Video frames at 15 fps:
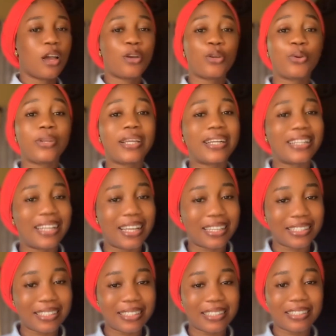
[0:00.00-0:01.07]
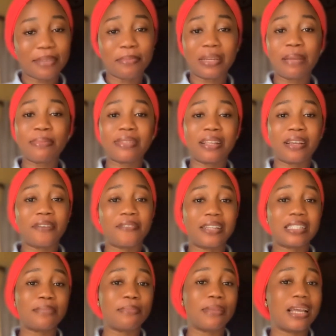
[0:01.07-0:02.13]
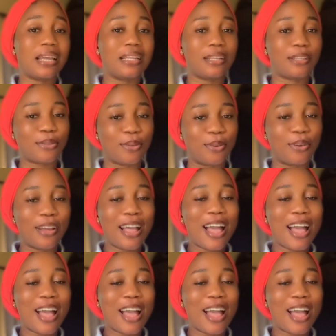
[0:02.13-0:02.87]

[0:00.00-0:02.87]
Good day, class. My name is Lala Fatima Eniton,